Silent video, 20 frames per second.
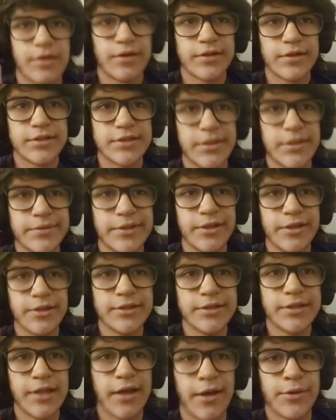it sounds like
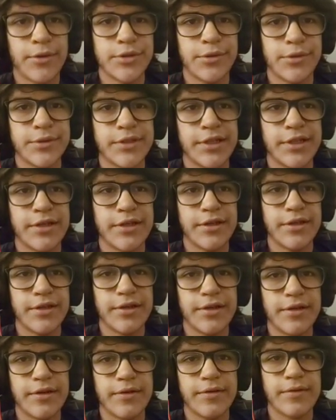this. I wish there was like
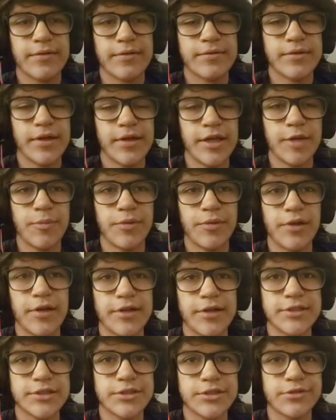an A
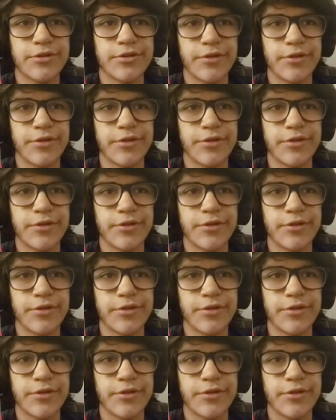plus,